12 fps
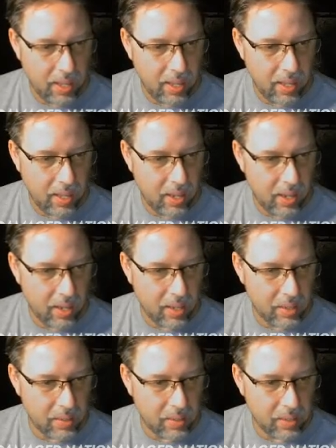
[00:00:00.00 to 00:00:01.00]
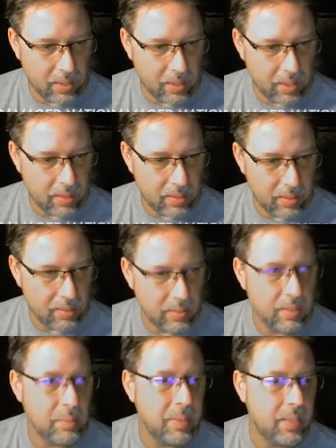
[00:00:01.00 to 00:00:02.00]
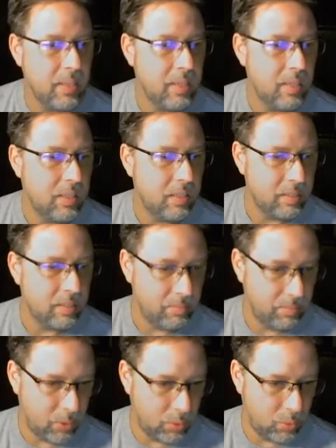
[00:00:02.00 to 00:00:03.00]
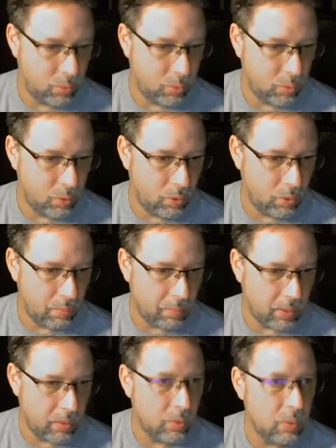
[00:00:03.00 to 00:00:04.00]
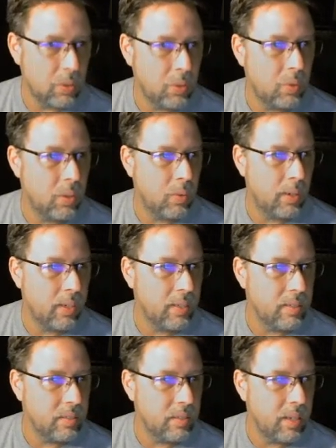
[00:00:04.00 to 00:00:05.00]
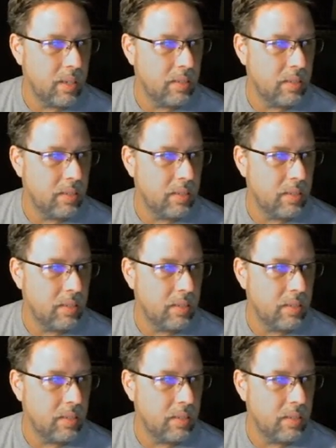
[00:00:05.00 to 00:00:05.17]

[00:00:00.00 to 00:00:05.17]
All right. Let me do something here real quick. Why is that?